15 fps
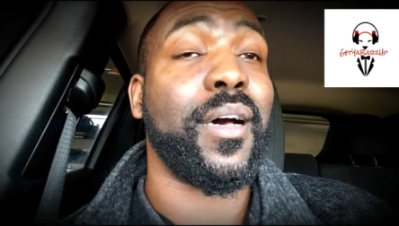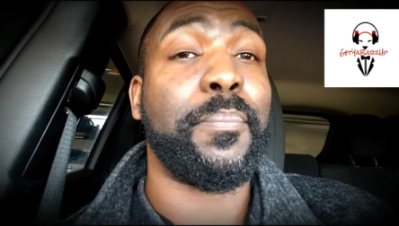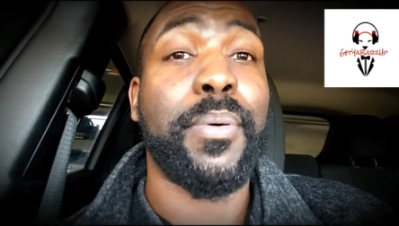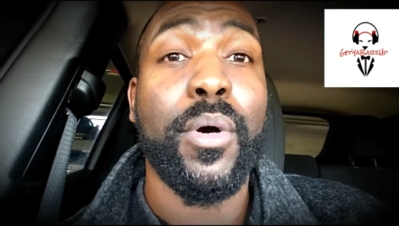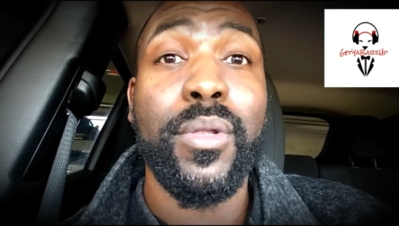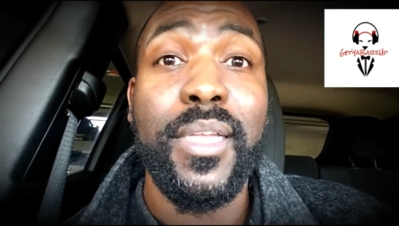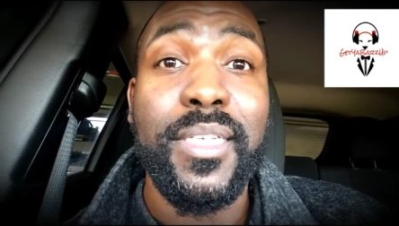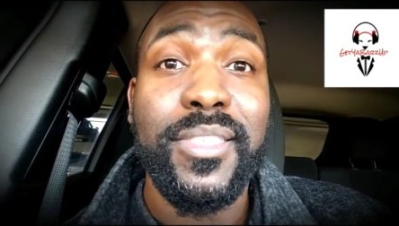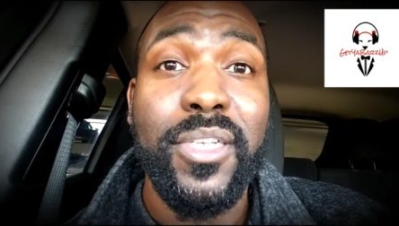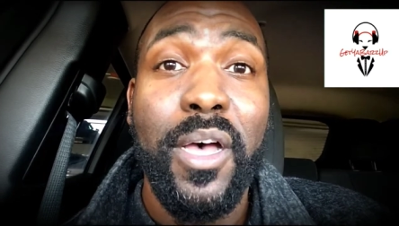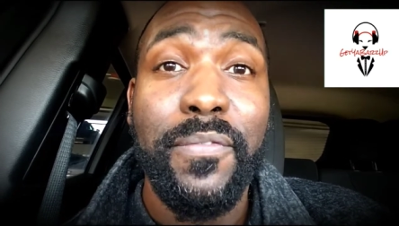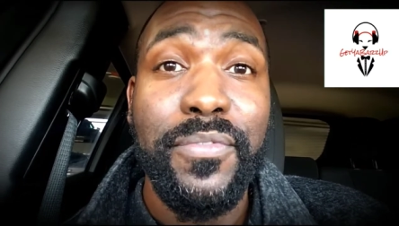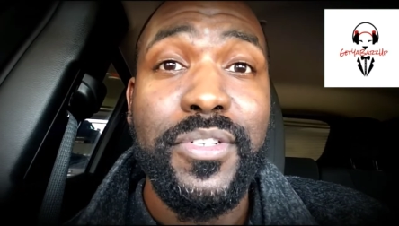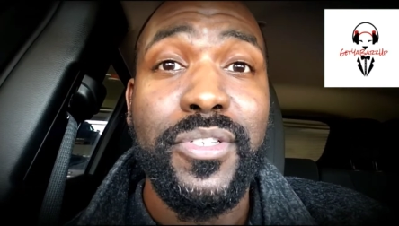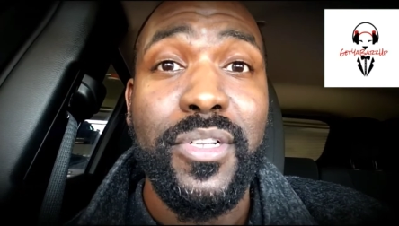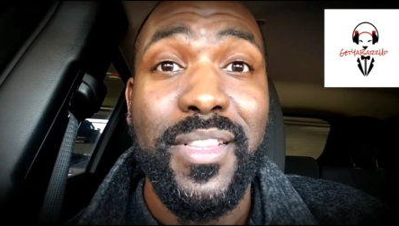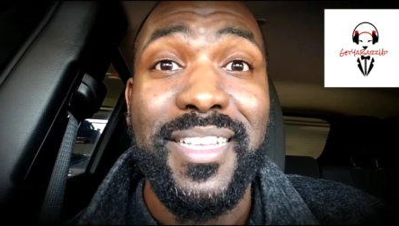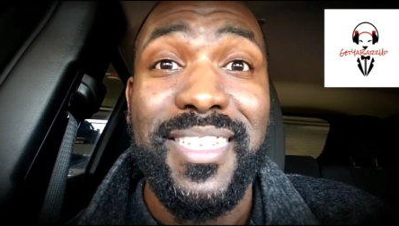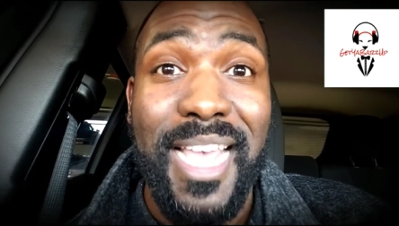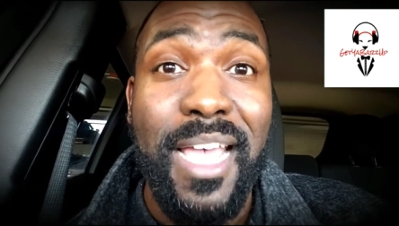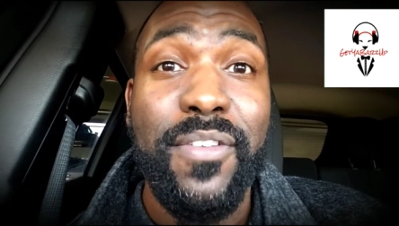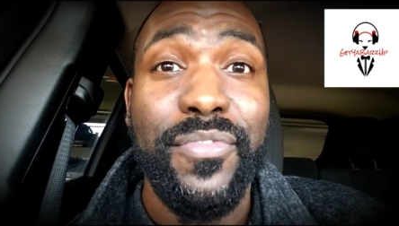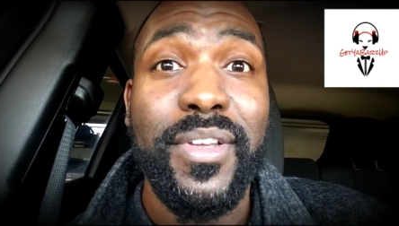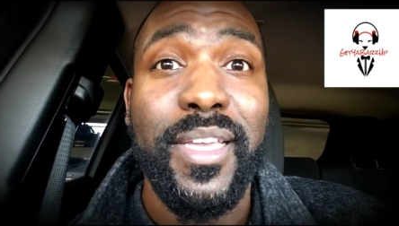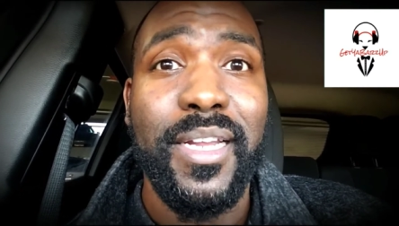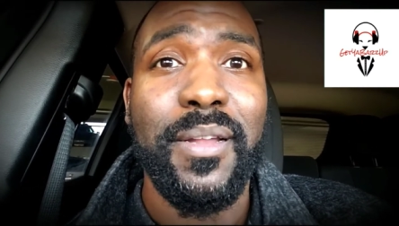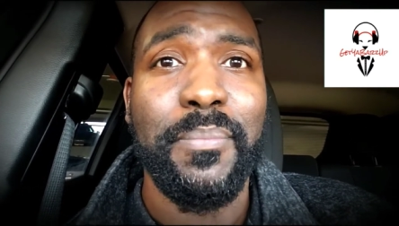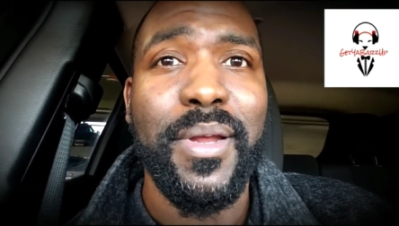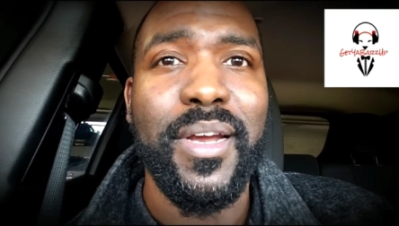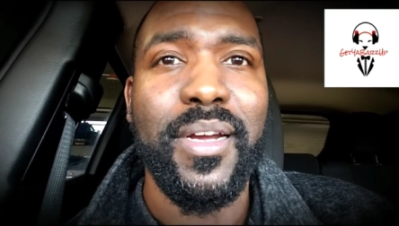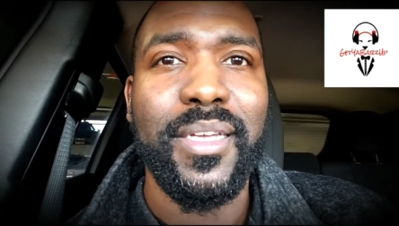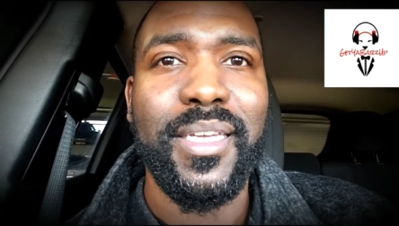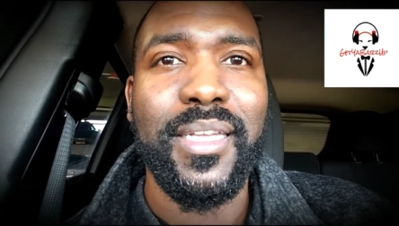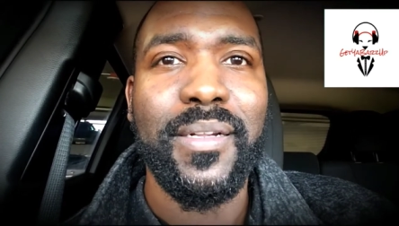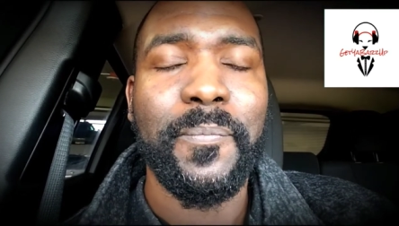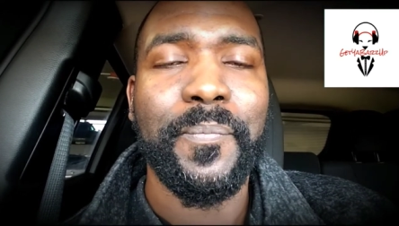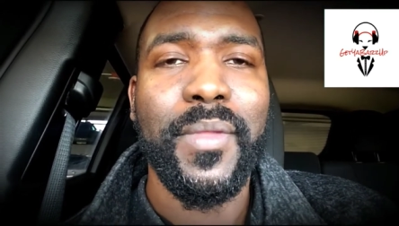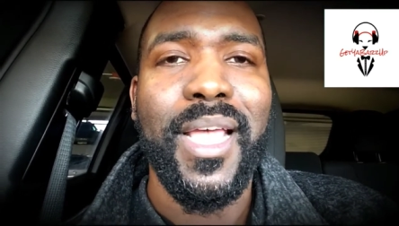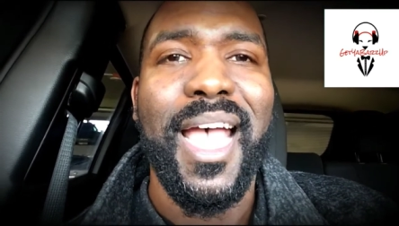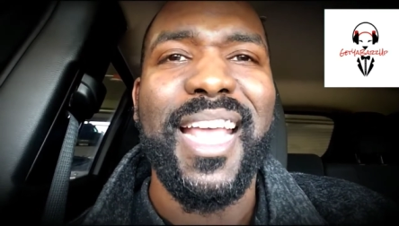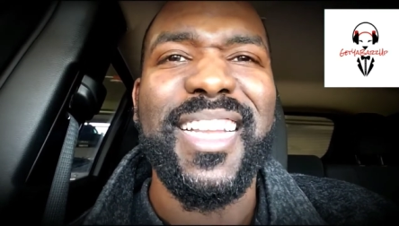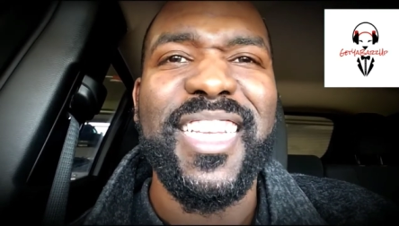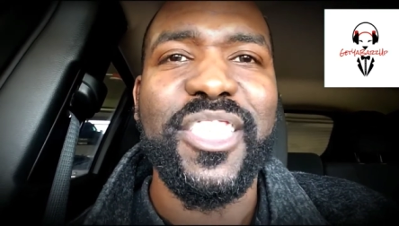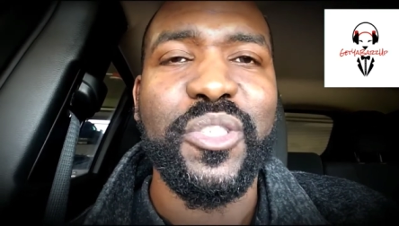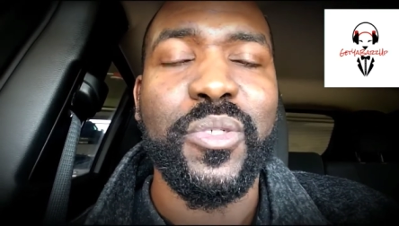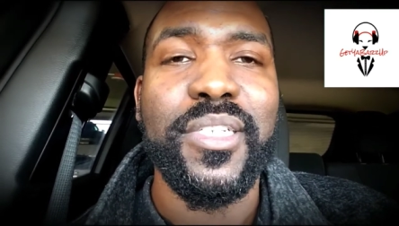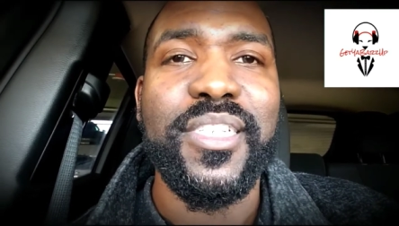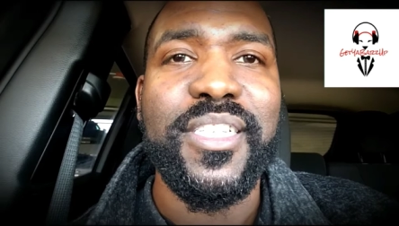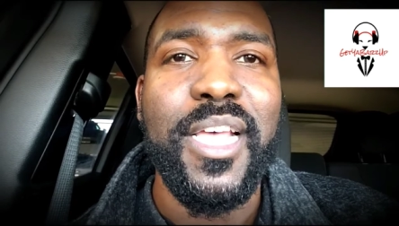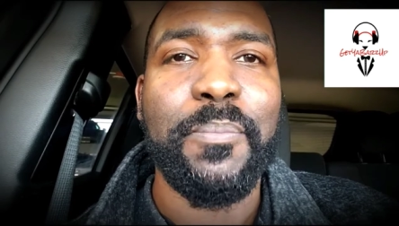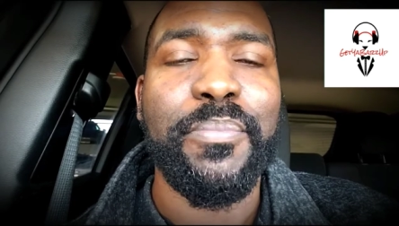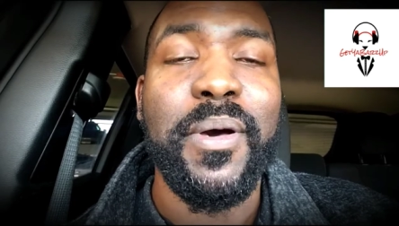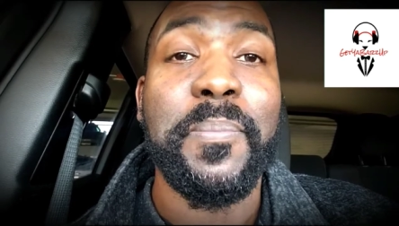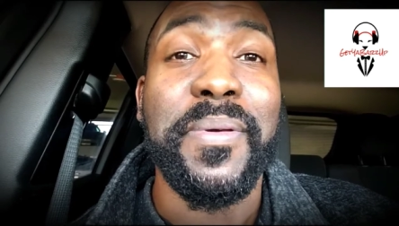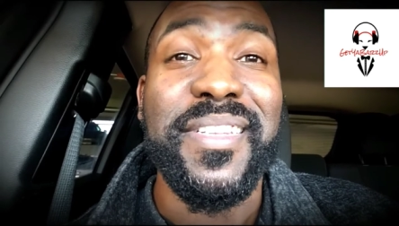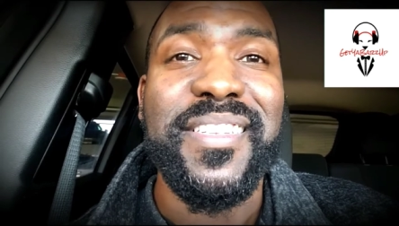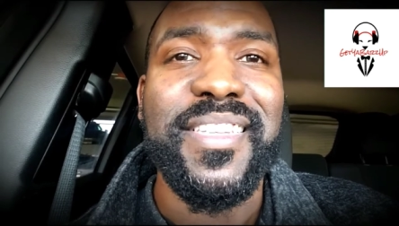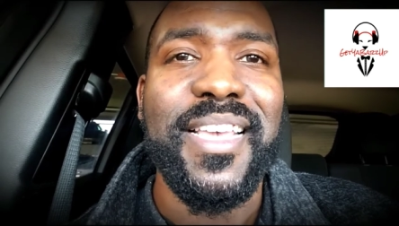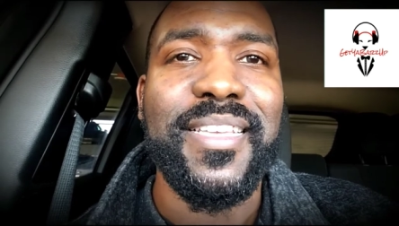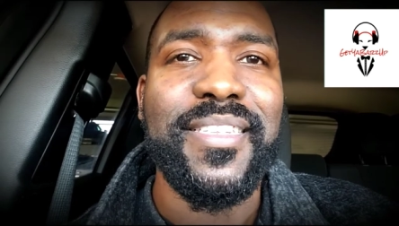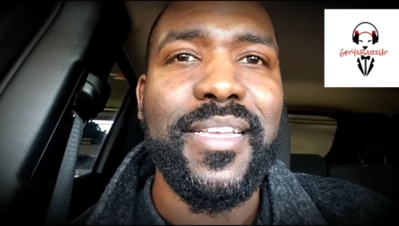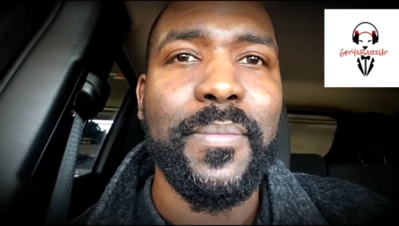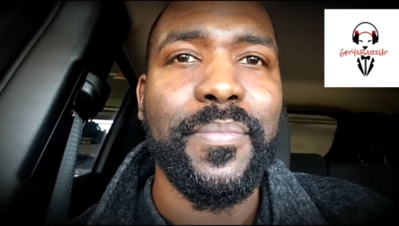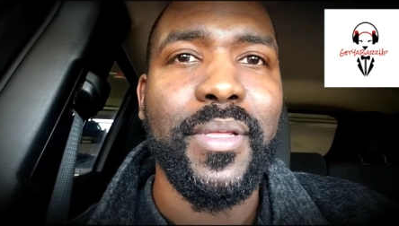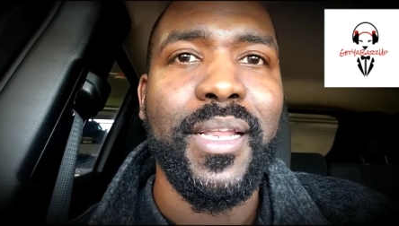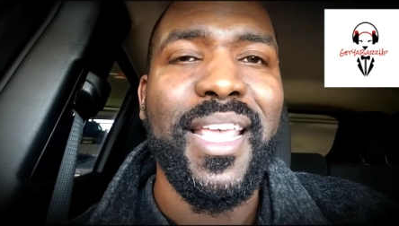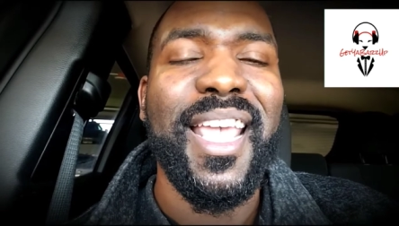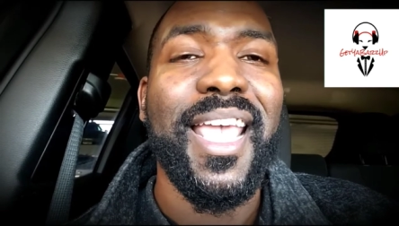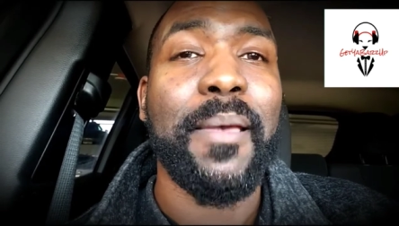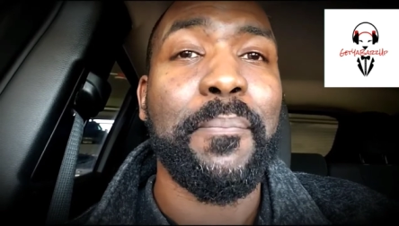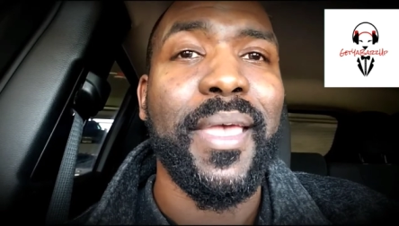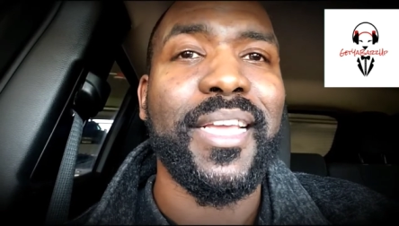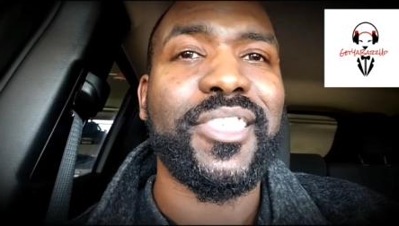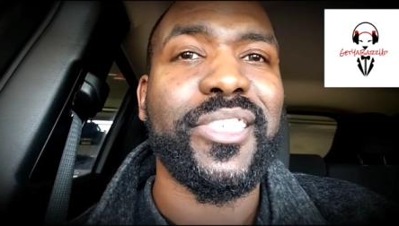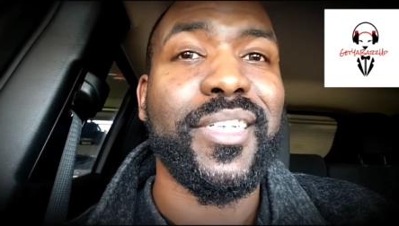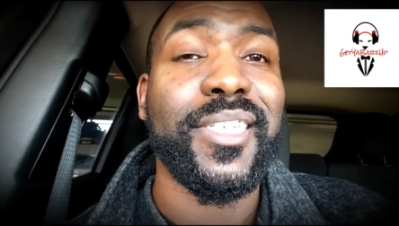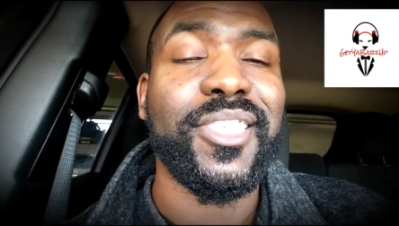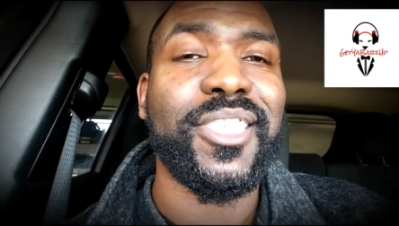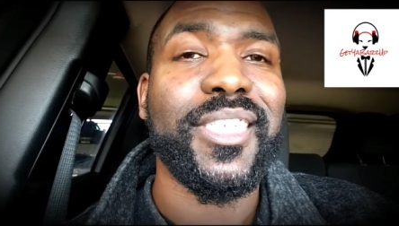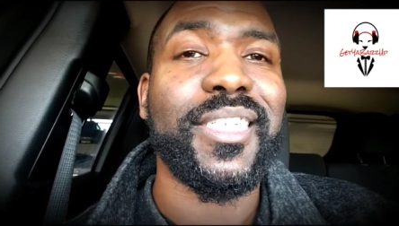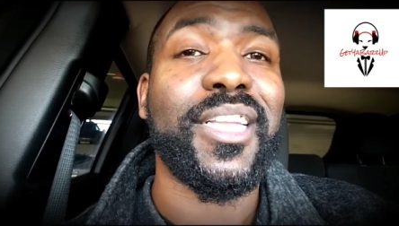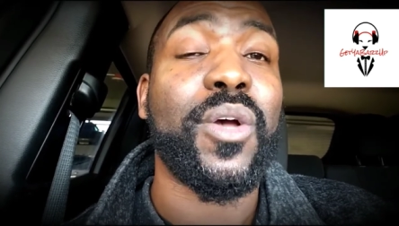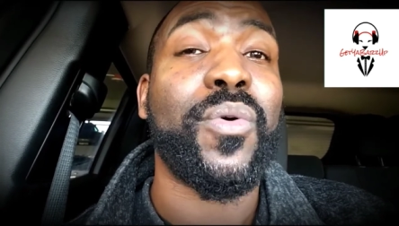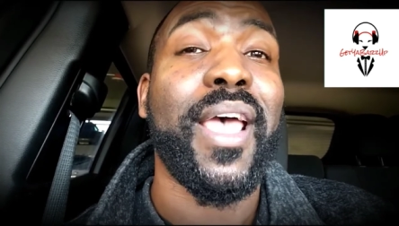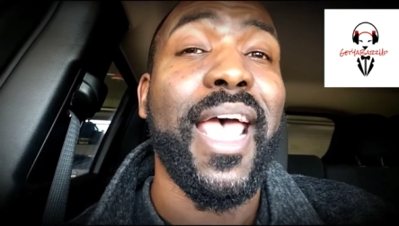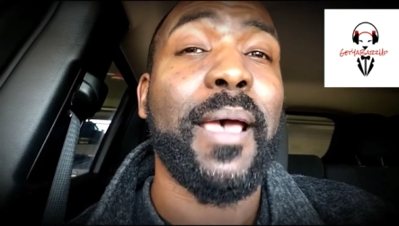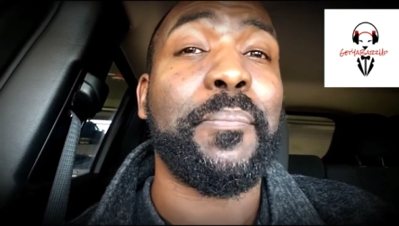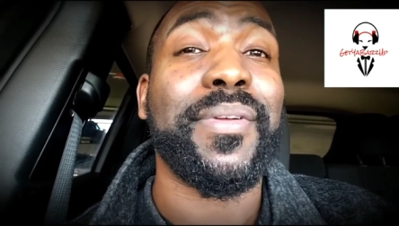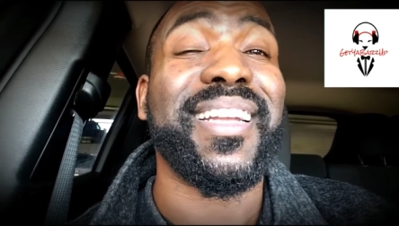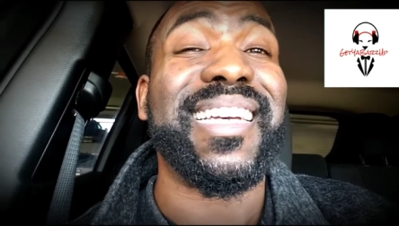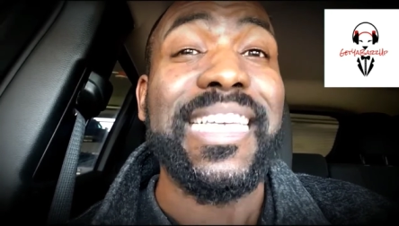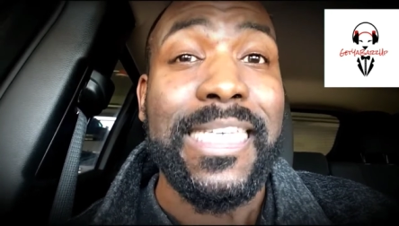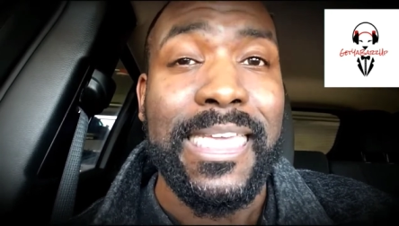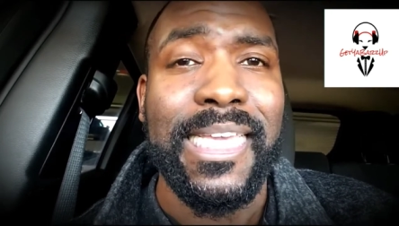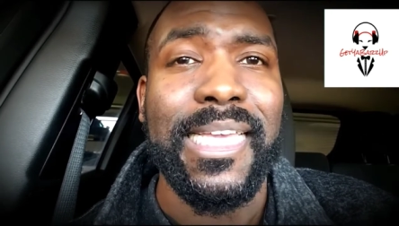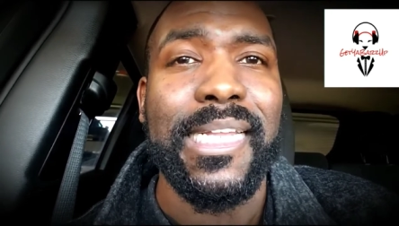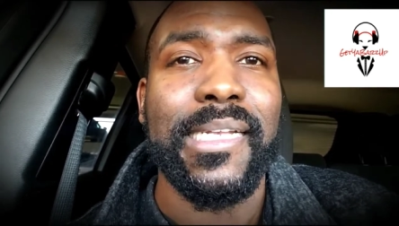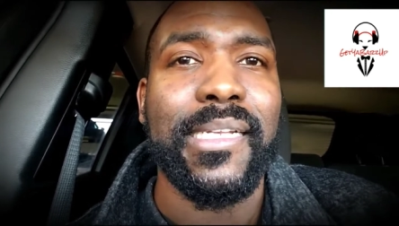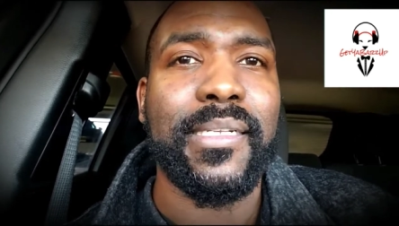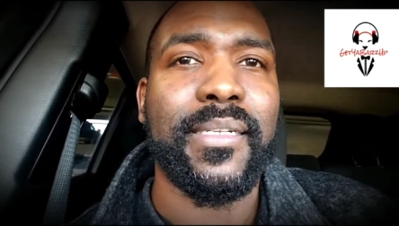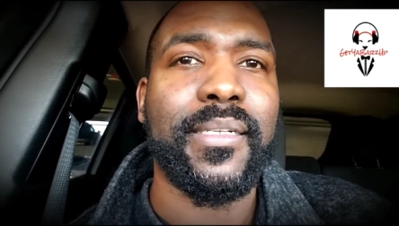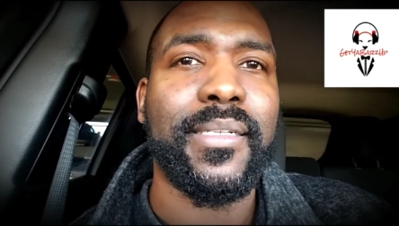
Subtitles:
police officer that's African American, I need you to step up and say something and make sure this shit don't happen again.